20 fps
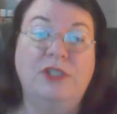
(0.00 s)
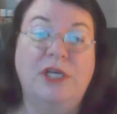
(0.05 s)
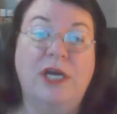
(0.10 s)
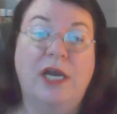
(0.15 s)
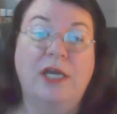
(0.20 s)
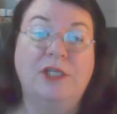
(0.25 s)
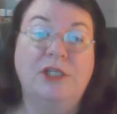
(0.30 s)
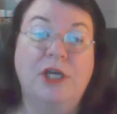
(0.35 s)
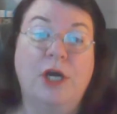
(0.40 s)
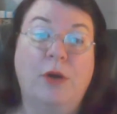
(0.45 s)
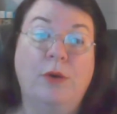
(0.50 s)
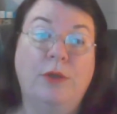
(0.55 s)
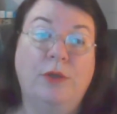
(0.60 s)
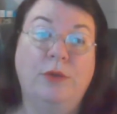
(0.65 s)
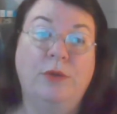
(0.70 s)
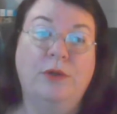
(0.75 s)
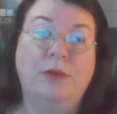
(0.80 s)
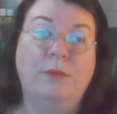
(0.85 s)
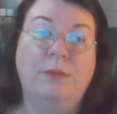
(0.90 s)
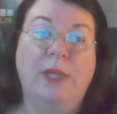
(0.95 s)
with G.I. Joe,
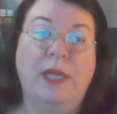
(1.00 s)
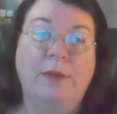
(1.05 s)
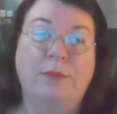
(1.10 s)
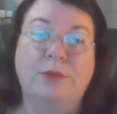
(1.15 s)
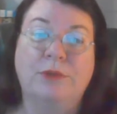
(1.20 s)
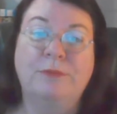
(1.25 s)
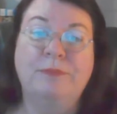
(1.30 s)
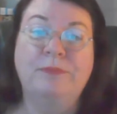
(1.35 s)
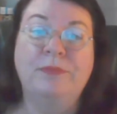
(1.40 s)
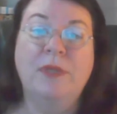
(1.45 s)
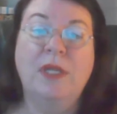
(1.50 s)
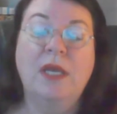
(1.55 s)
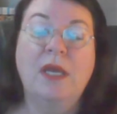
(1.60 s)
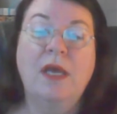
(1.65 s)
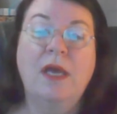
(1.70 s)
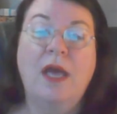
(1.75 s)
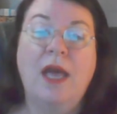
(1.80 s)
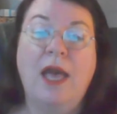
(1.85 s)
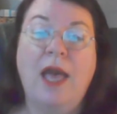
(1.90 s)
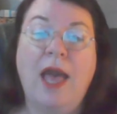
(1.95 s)
and who could blame her,
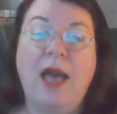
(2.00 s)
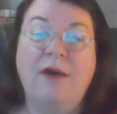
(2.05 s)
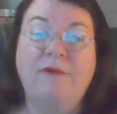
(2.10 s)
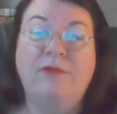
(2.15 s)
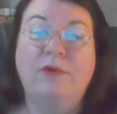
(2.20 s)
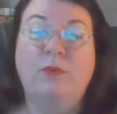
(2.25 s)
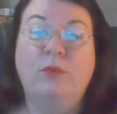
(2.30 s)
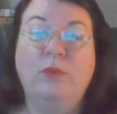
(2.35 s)
have